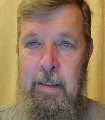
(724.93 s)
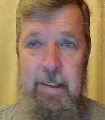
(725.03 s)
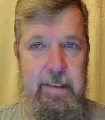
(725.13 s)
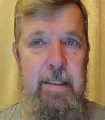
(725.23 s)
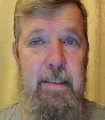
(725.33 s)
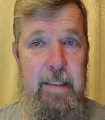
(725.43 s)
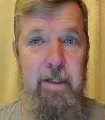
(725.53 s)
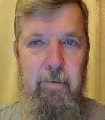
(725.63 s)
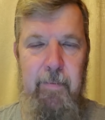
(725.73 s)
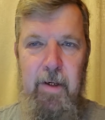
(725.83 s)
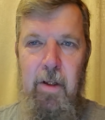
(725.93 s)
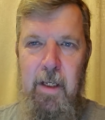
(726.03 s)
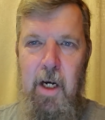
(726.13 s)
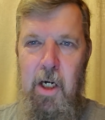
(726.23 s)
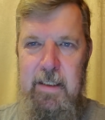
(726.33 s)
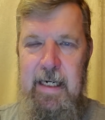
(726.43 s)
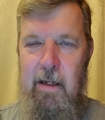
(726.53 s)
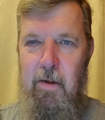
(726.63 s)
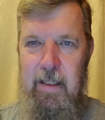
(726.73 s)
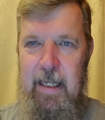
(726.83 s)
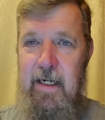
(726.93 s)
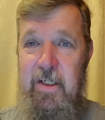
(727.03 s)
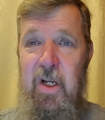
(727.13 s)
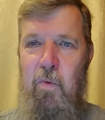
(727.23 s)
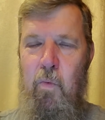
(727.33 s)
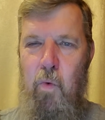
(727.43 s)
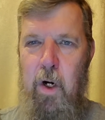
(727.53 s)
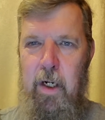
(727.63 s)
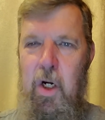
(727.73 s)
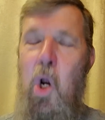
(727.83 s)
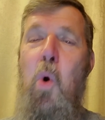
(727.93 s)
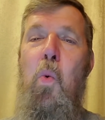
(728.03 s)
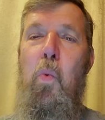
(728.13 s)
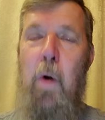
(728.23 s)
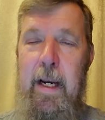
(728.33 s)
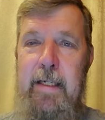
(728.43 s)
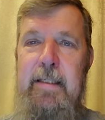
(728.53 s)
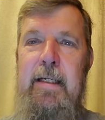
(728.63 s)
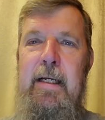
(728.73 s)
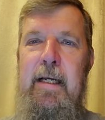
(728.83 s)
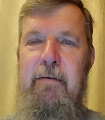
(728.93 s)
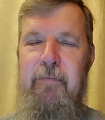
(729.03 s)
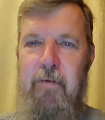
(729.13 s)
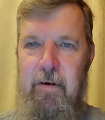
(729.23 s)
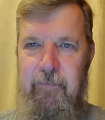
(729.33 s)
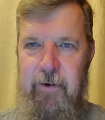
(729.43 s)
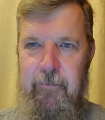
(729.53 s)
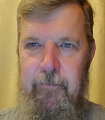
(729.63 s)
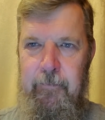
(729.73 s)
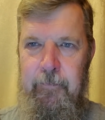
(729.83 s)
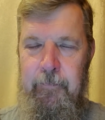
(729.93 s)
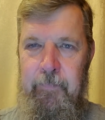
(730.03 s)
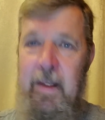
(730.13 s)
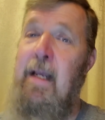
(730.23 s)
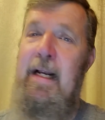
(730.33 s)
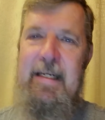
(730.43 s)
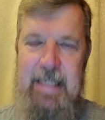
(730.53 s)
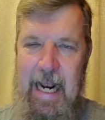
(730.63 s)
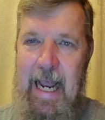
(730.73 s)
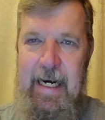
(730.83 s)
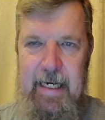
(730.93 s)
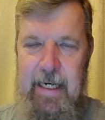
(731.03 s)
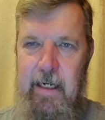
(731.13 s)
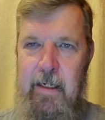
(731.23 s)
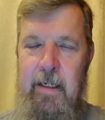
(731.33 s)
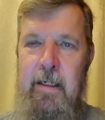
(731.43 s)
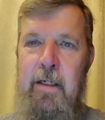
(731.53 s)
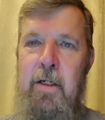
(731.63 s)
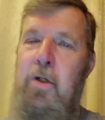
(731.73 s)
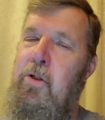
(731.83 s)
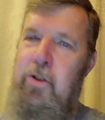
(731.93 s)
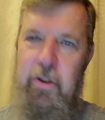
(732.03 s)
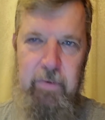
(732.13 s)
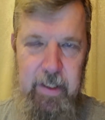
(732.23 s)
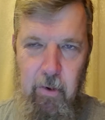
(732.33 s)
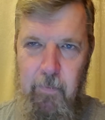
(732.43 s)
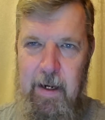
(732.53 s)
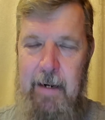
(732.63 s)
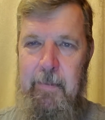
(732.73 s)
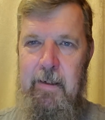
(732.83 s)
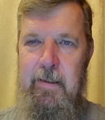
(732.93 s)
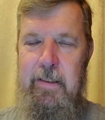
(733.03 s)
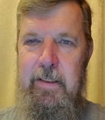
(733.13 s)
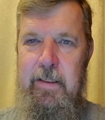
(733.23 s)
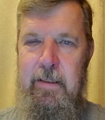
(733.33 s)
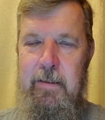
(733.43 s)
This is the criminal cartel that is at work right in front of you, tied in to the Obamas,